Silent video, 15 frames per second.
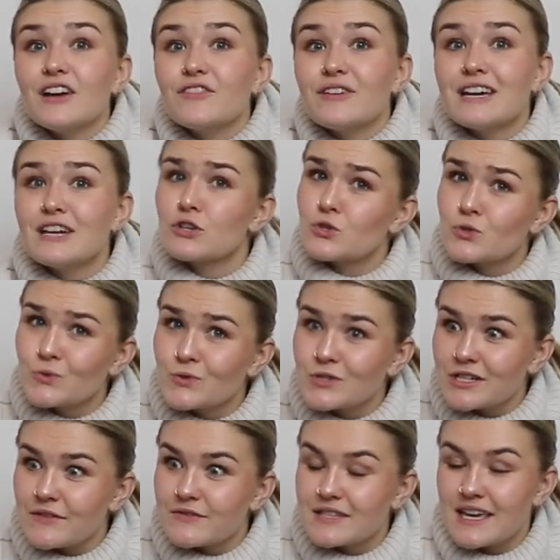love it,
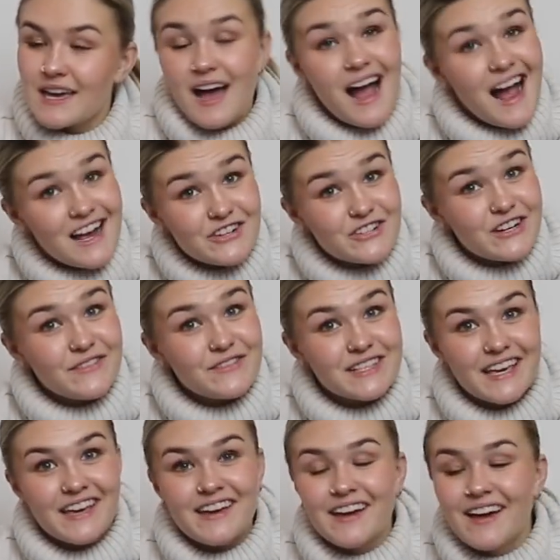George loves it, Ash loves
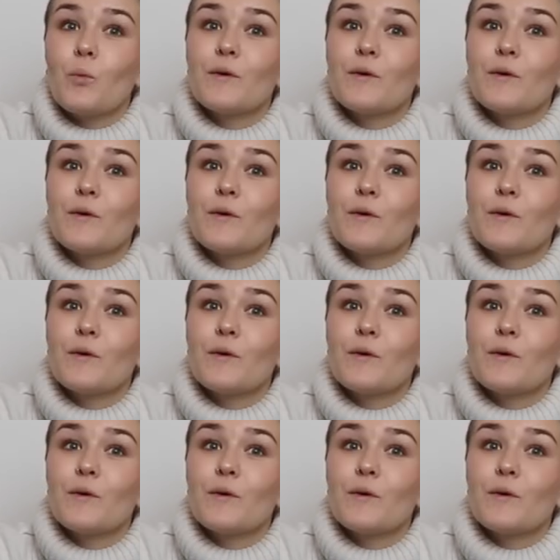it.